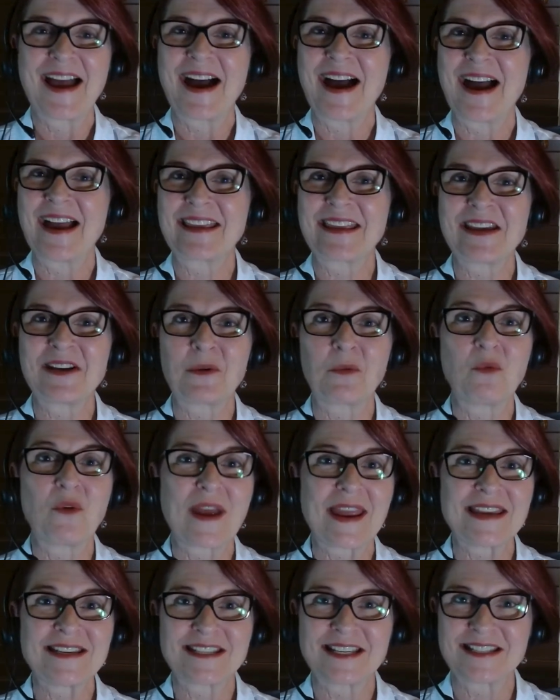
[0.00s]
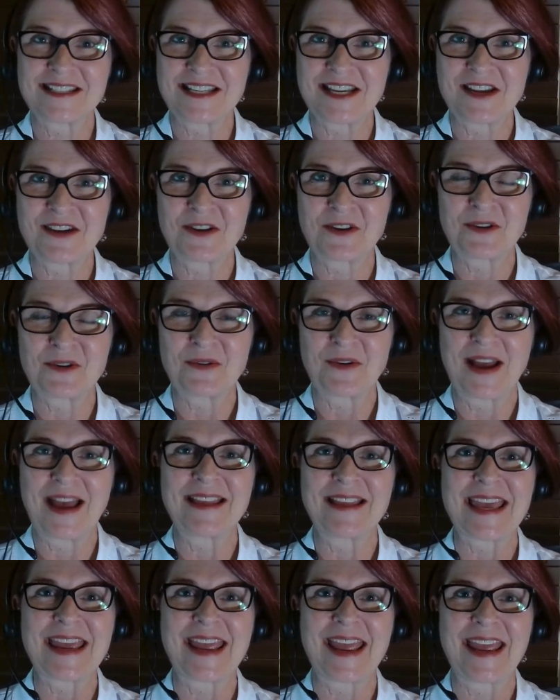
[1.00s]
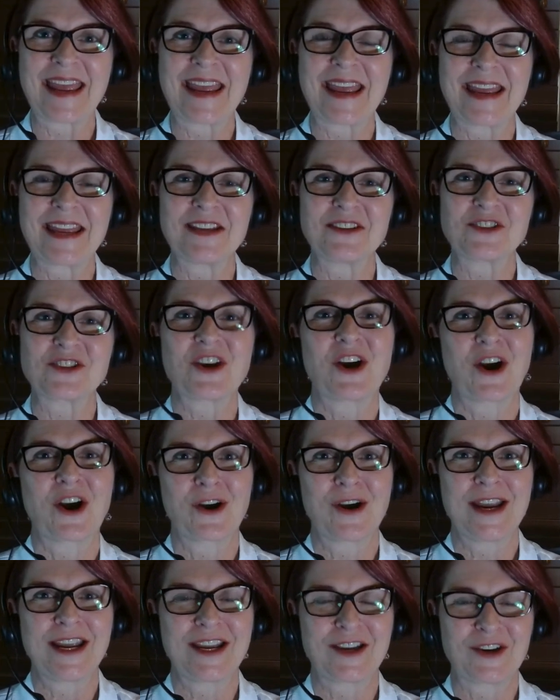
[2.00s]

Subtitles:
I can't wait to see you at the AHRA